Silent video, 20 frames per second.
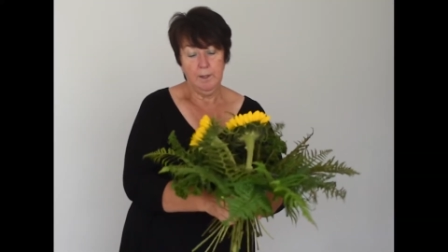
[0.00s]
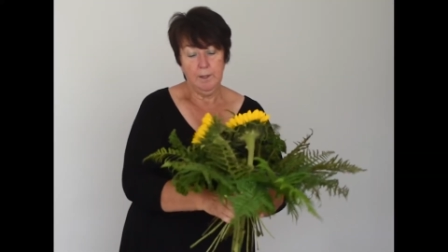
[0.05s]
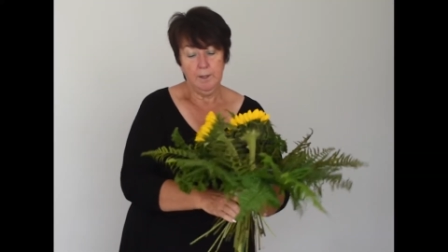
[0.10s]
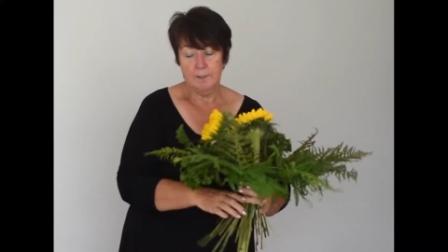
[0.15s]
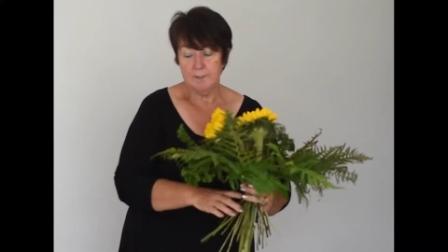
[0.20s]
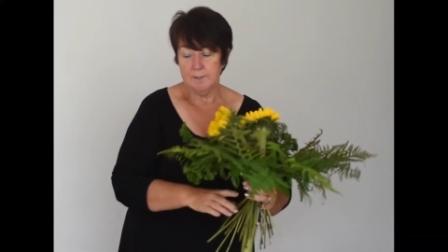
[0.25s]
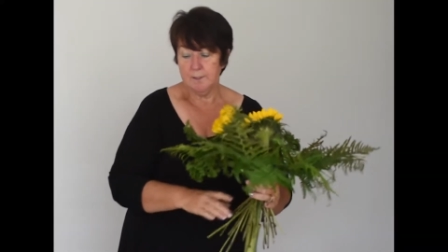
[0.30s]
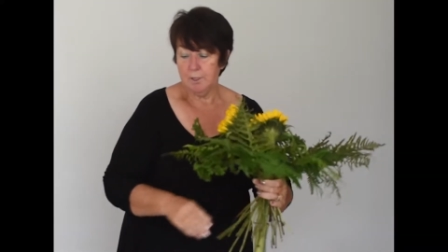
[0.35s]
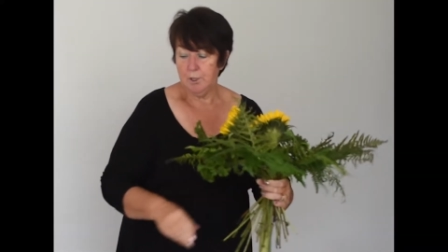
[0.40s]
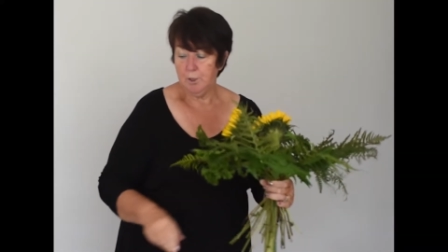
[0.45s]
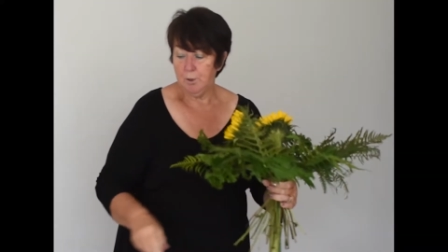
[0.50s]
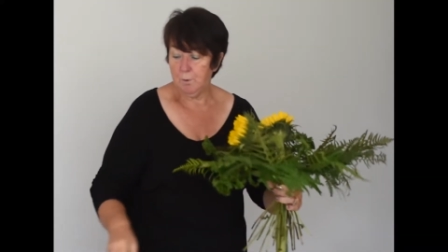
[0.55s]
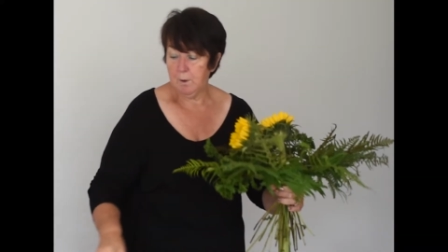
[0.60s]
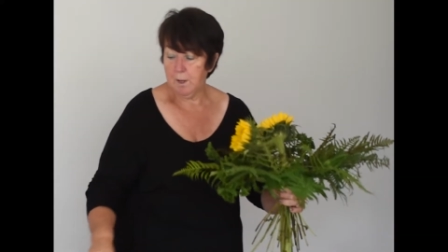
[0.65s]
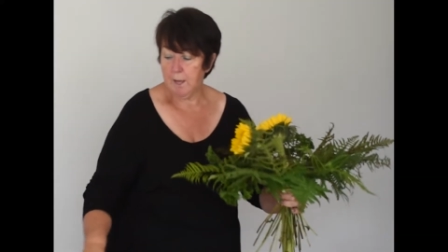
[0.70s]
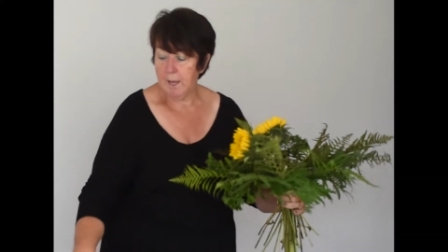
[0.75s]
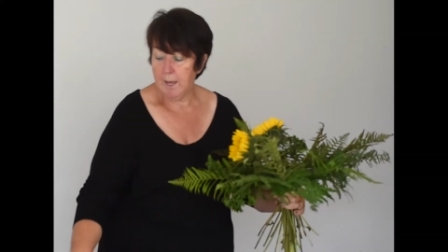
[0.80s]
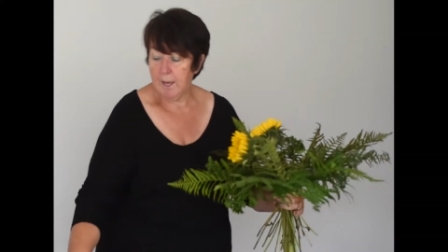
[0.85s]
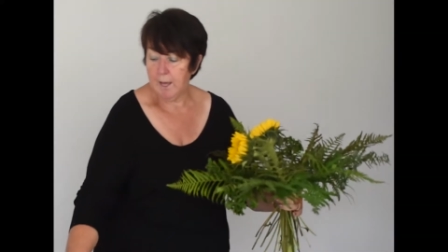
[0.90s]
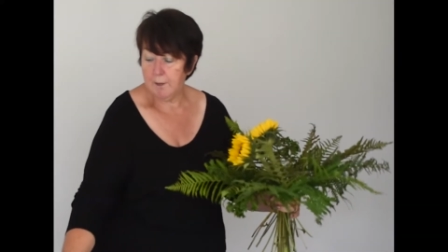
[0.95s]
is that you
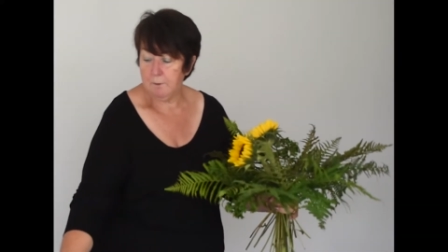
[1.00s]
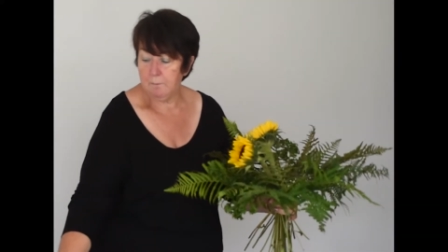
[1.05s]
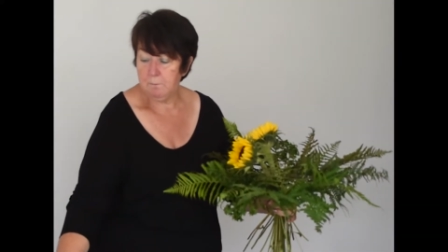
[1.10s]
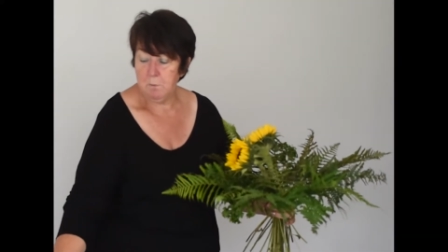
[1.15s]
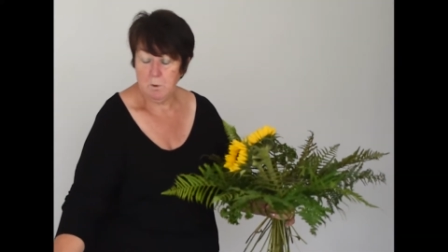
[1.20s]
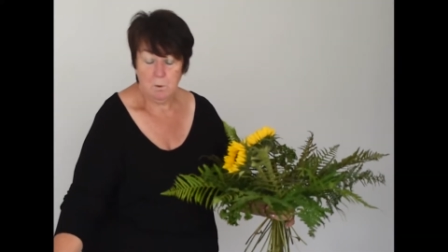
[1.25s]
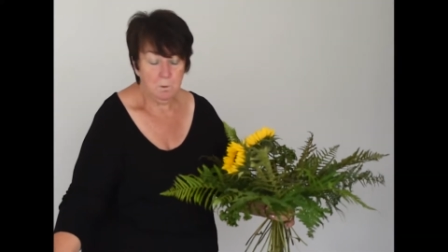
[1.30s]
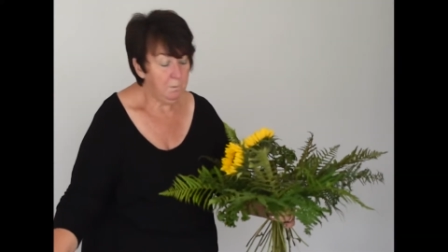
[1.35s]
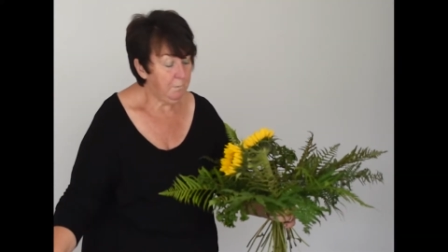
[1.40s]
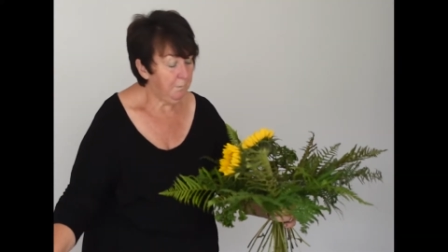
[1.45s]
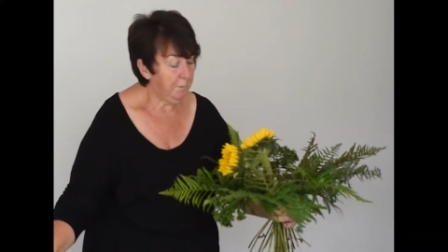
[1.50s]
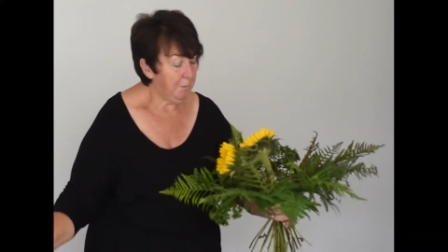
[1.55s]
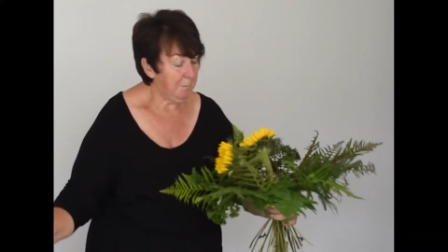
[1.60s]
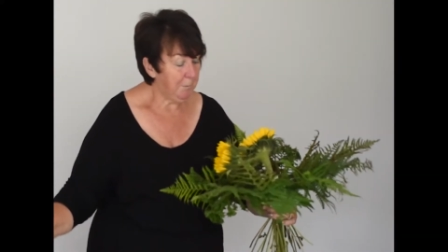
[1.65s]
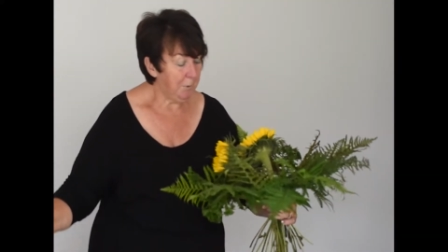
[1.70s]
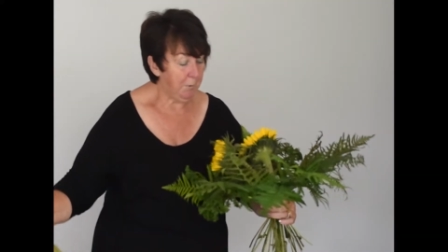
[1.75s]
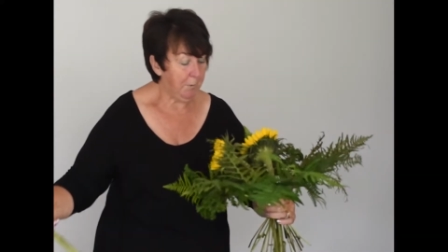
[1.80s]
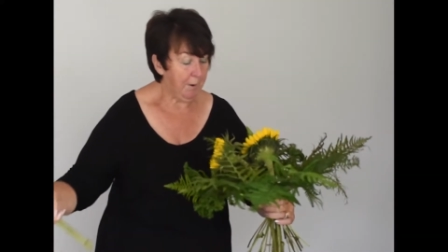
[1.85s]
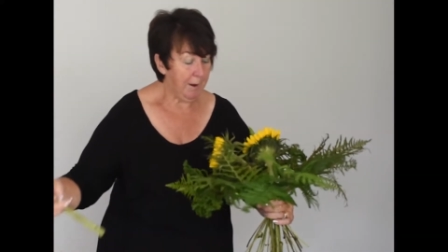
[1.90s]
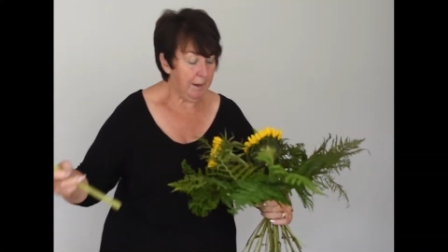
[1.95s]
can move them
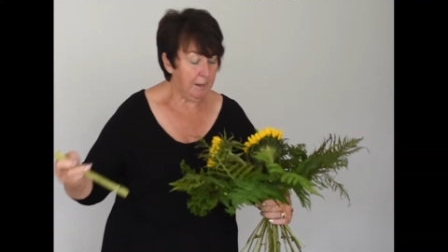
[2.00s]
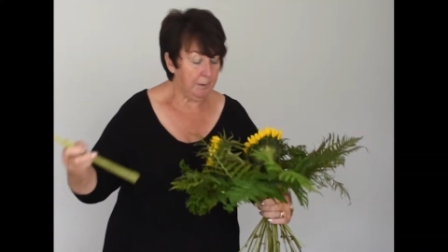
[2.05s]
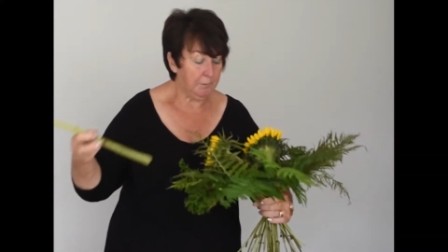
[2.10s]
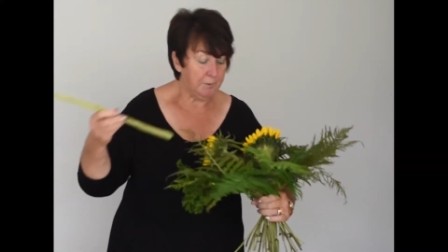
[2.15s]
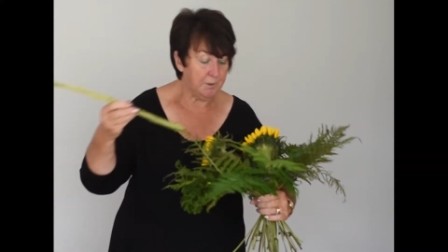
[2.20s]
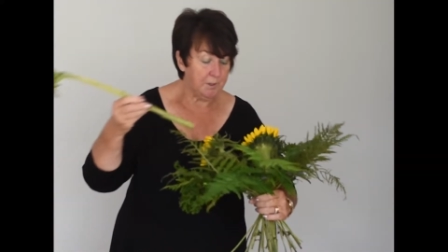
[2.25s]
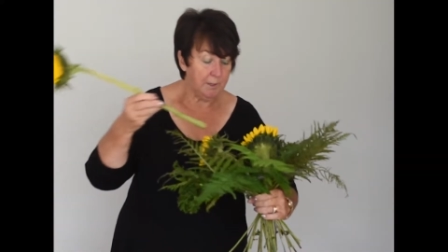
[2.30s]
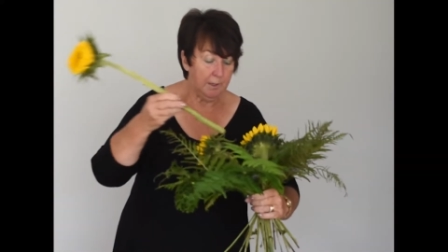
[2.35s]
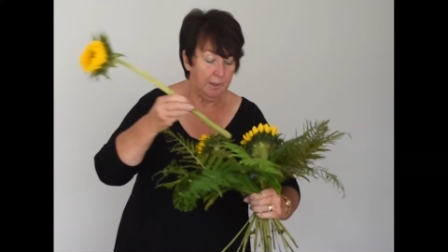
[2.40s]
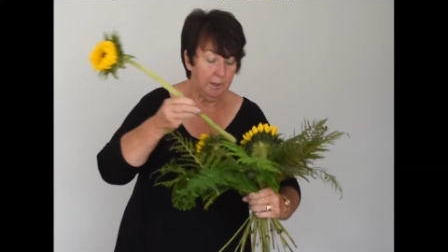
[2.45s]
around